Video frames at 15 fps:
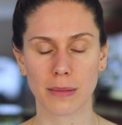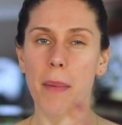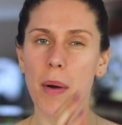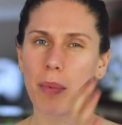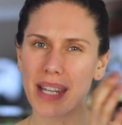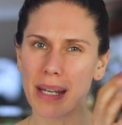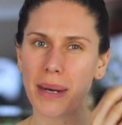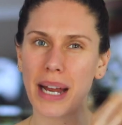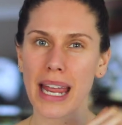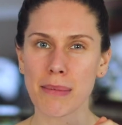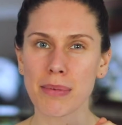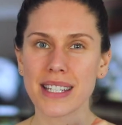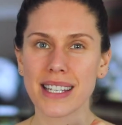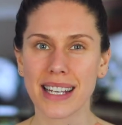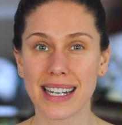But when they were
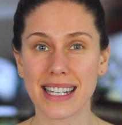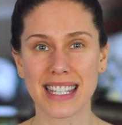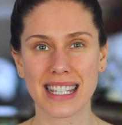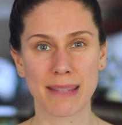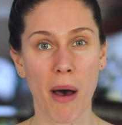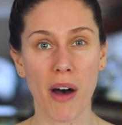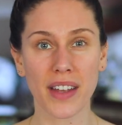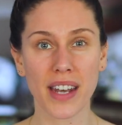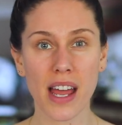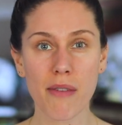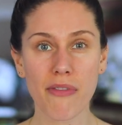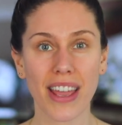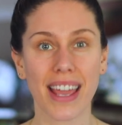able to get it small enough,